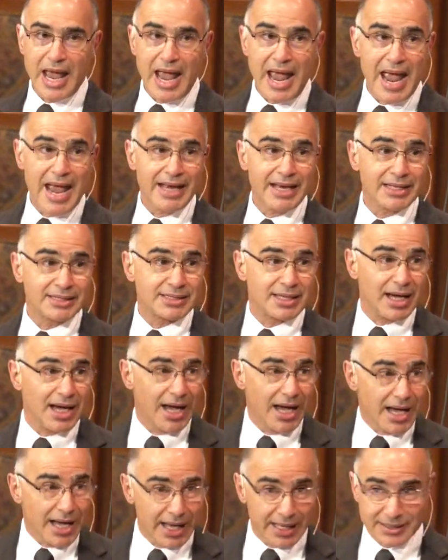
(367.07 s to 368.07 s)
And it's
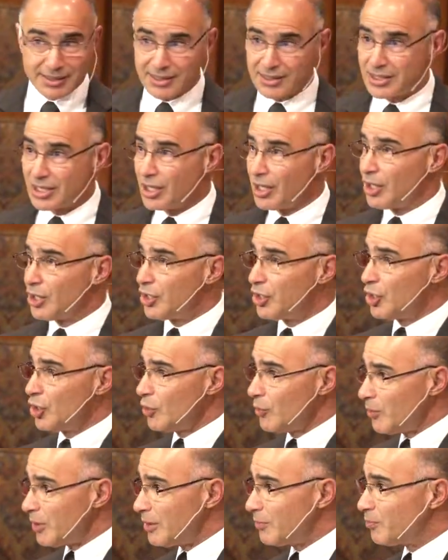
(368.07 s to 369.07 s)
us,
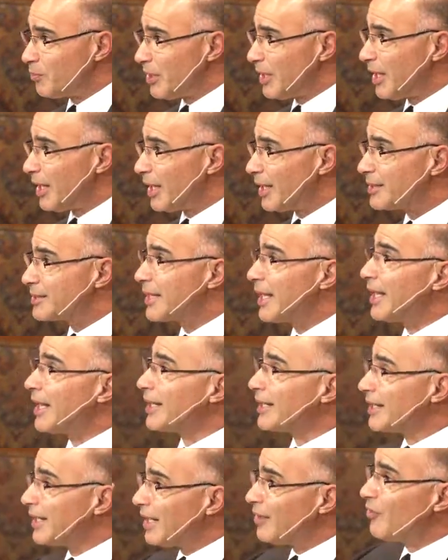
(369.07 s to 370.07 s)
human beings,
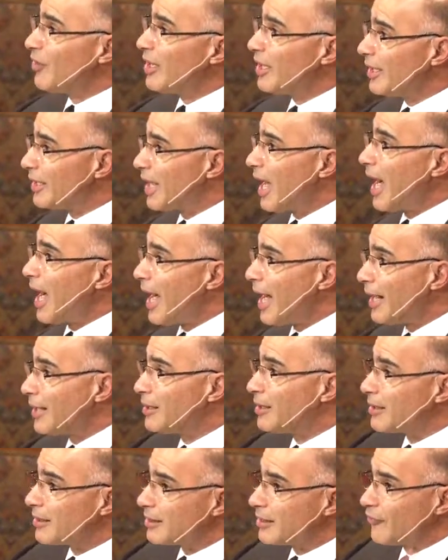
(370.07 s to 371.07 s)
giving
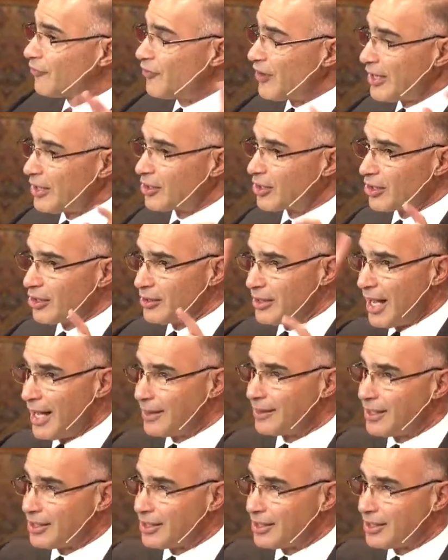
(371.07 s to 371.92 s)
God the finger, not